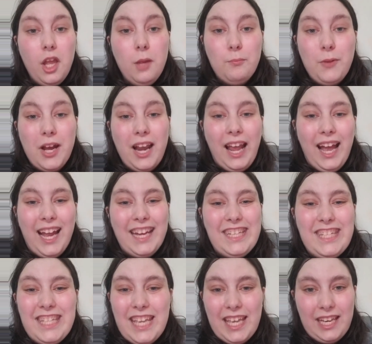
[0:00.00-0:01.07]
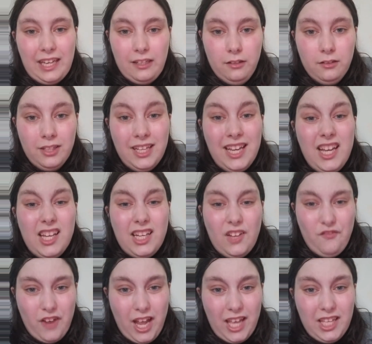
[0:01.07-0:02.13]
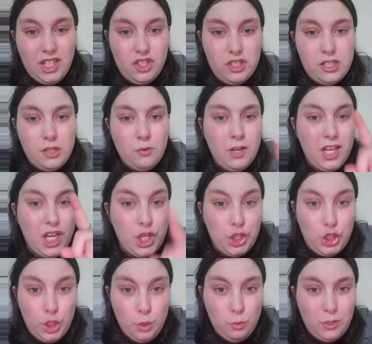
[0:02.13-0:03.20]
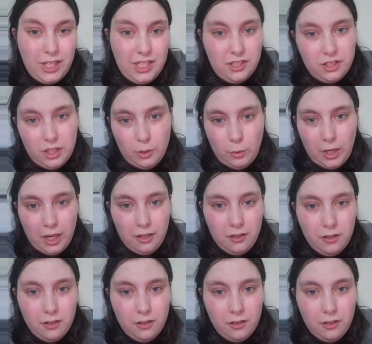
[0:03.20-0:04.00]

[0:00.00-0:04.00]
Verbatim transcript: But I did it. And if I can do it, you can do it.